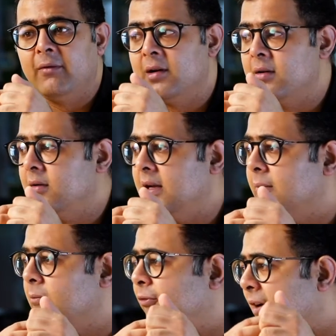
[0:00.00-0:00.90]
We were
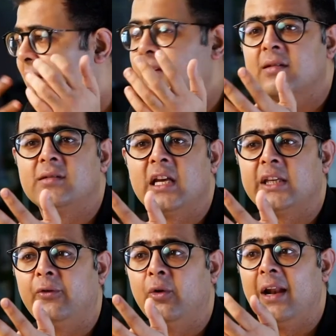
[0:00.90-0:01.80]
fairly
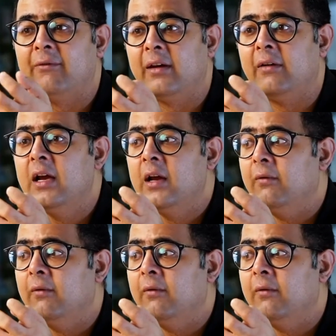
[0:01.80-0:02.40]
successful and we,